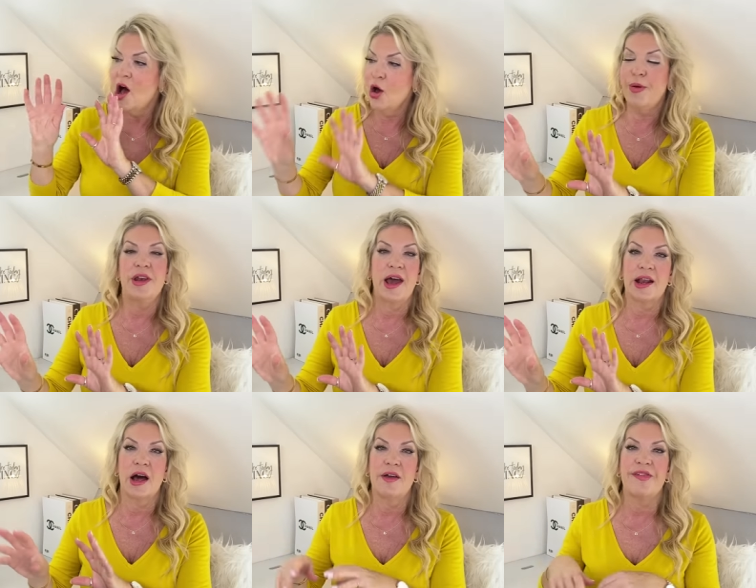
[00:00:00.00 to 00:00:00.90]
open
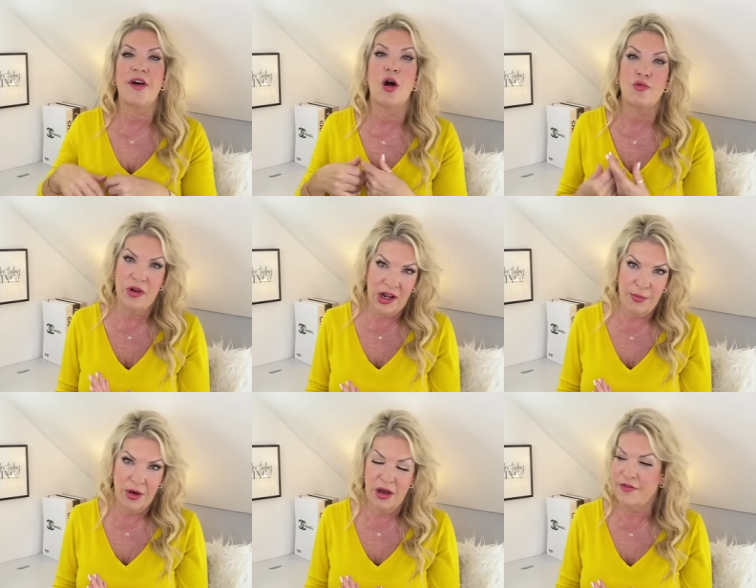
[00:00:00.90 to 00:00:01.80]
necklines are really
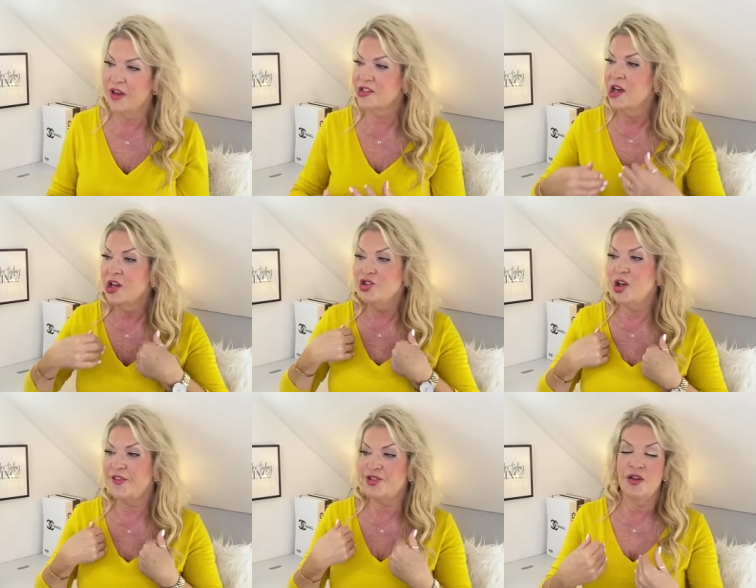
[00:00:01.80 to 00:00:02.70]
perfect.
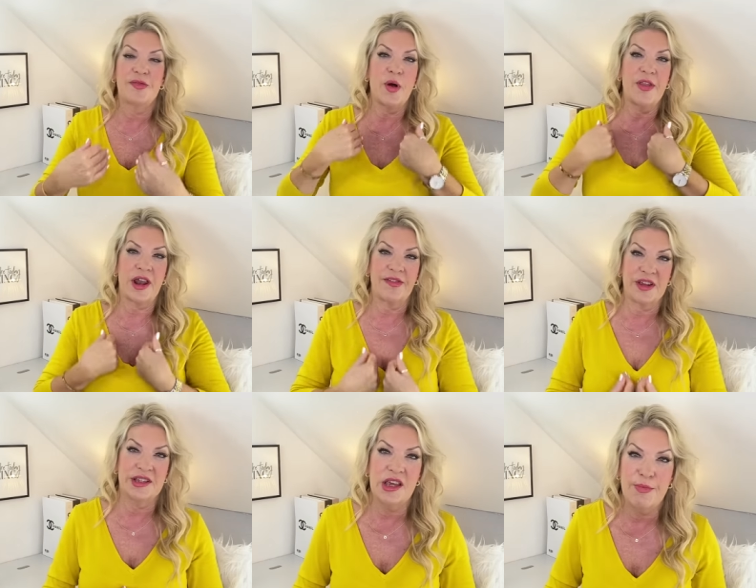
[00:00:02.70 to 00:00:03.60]
Just choose one that has
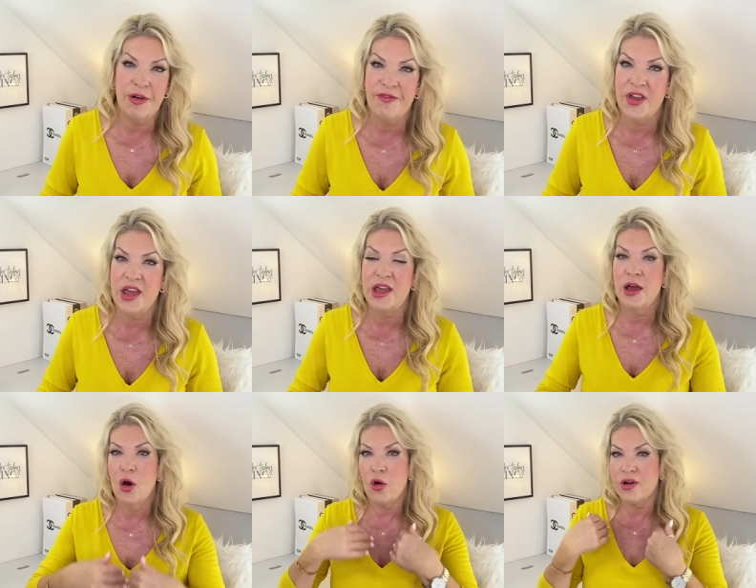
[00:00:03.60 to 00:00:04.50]
a deeper V
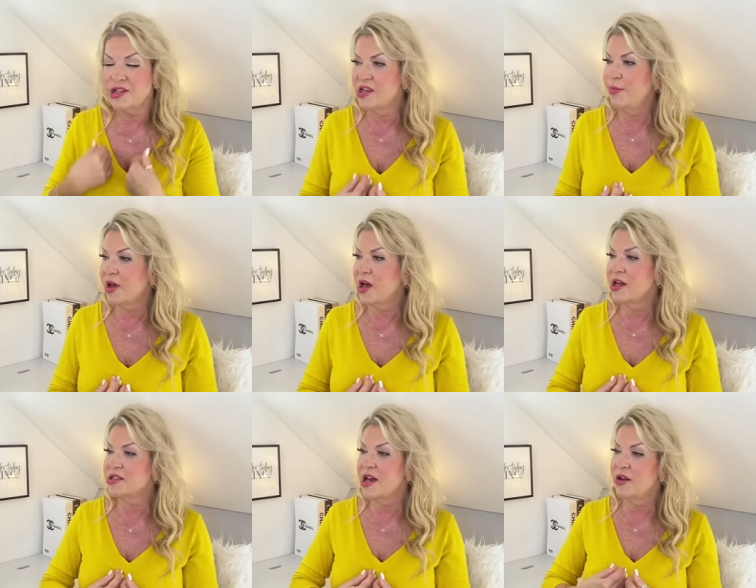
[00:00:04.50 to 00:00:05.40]
or a deeper
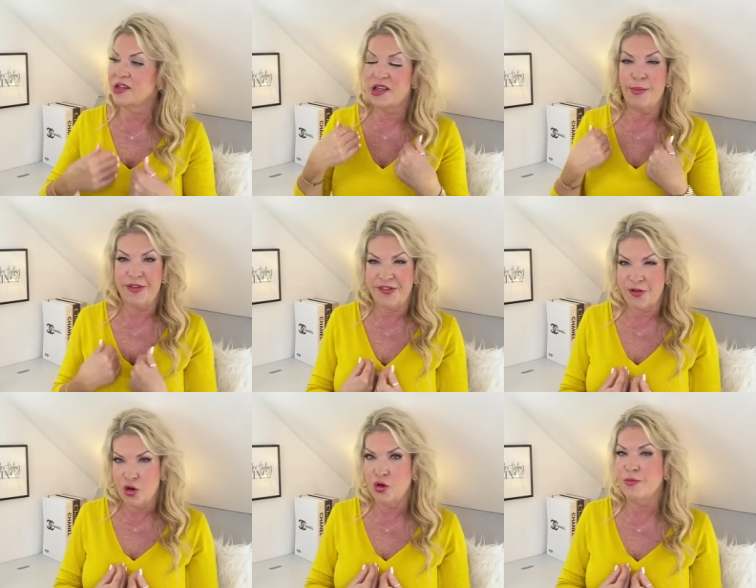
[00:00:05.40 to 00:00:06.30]
cut down, a deeper
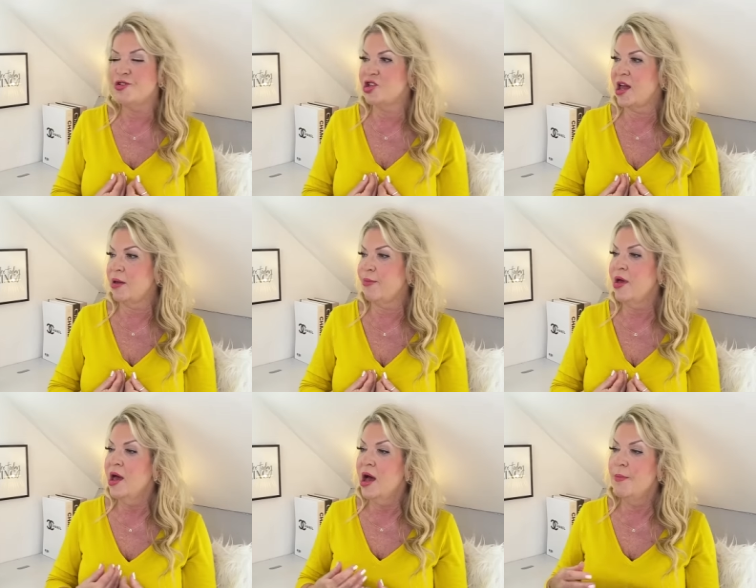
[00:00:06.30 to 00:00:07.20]
scoop shape.
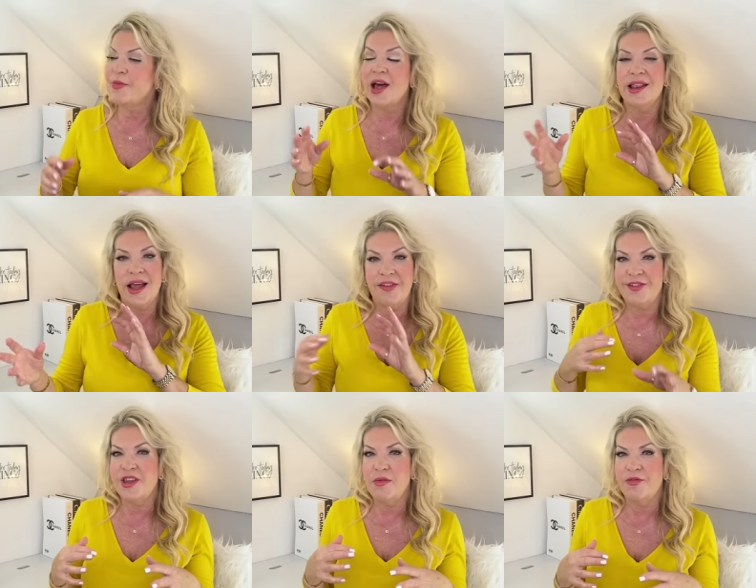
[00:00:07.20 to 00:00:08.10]
Um, a less
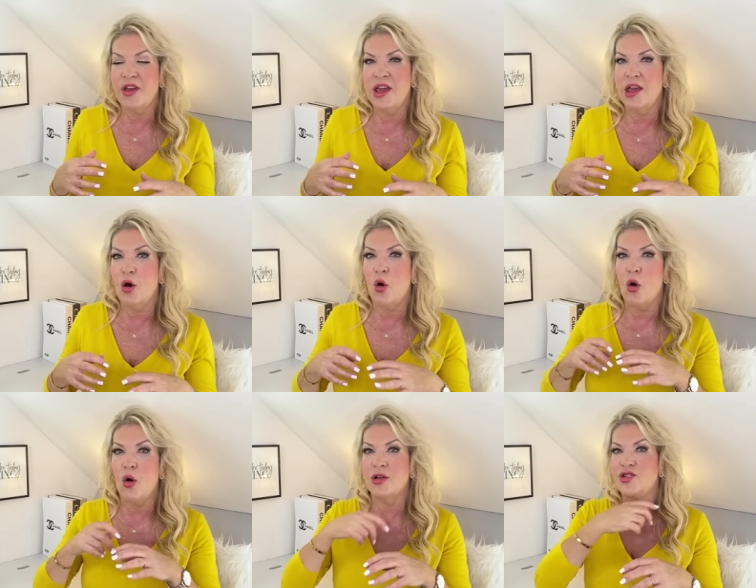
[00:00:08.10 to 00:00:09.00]
deep V
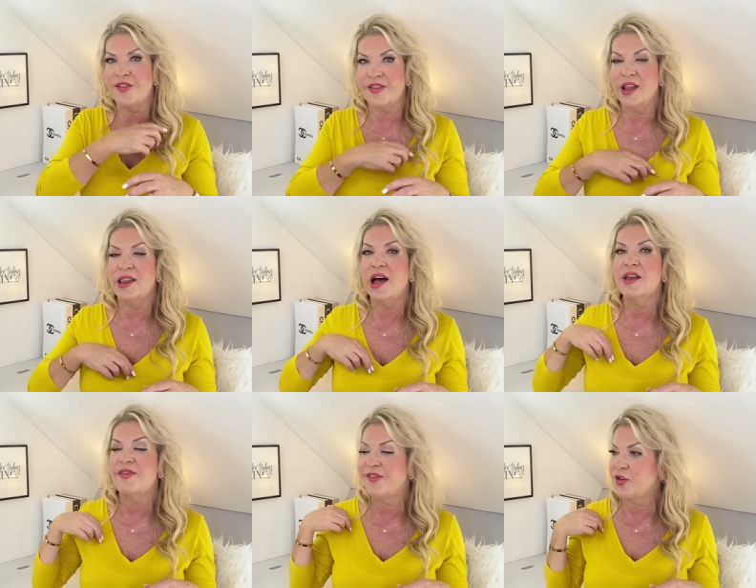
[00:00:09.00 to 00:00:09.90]
or just a
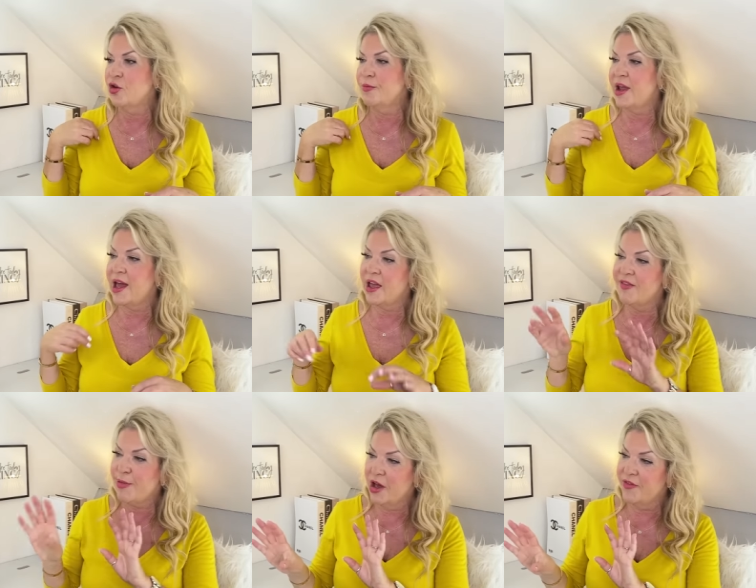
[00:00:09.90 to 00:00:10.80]
light scoop neck is
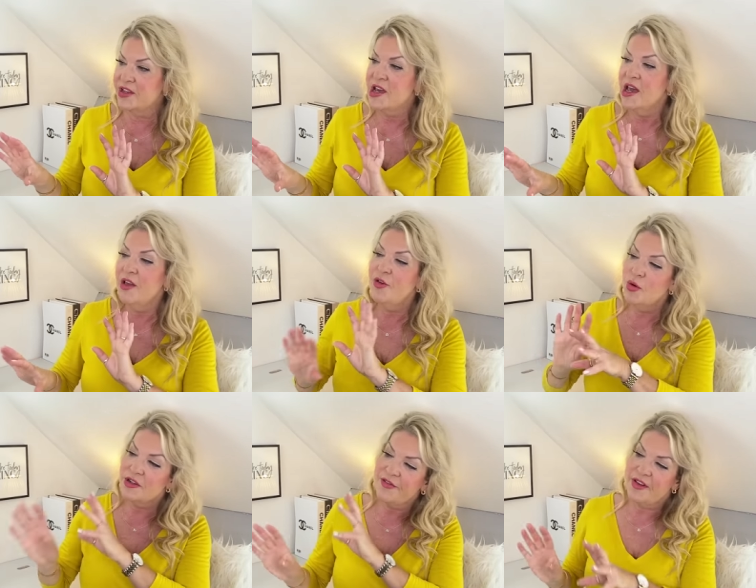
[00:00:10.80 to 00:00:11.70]
perfect if you
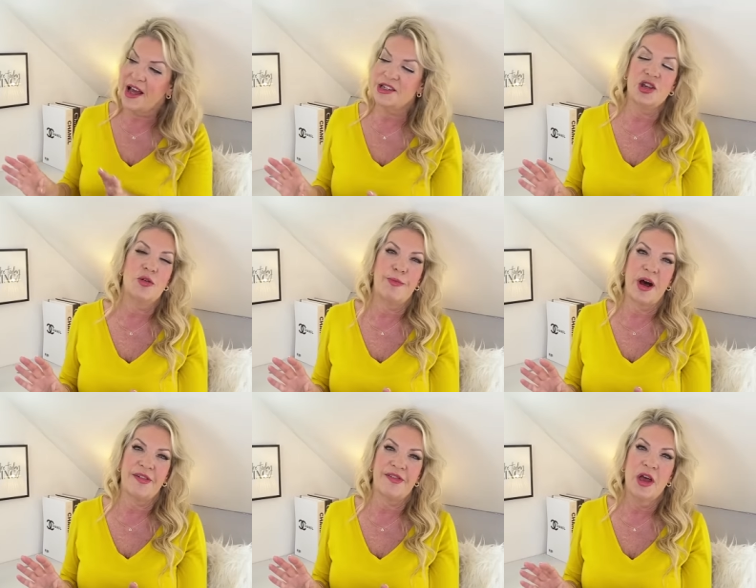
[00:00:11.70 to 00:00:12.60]
want to flatter your
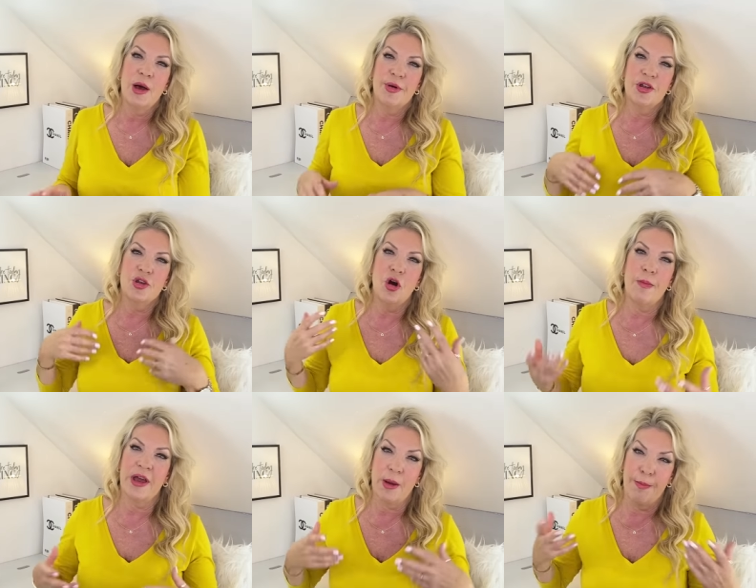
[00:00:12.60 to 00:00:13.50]
bust but not
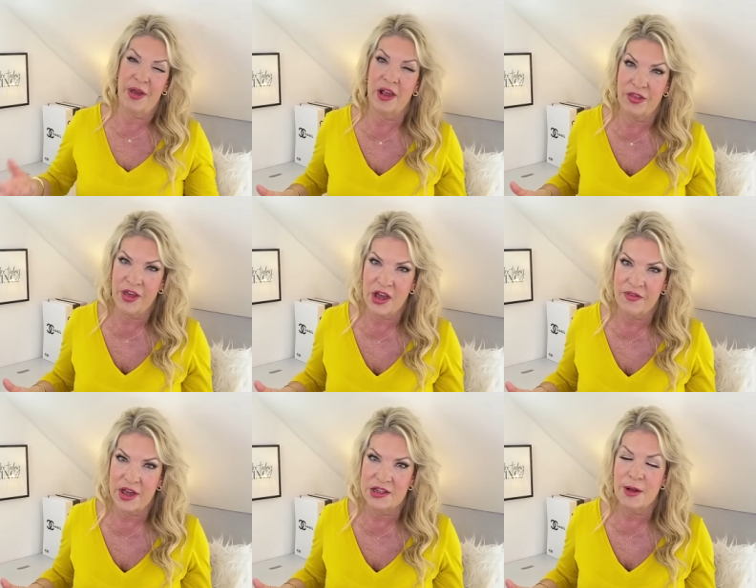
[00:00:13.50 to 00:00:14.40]
make a big thing of
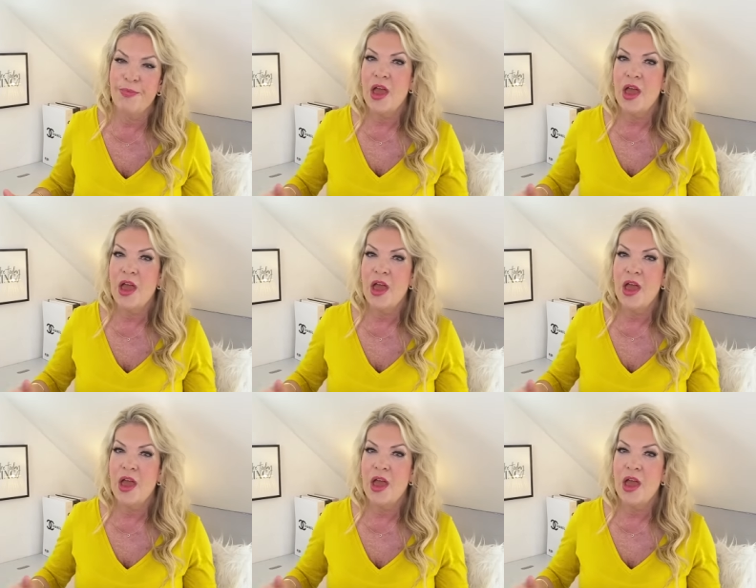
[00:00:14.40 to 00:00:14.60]
it.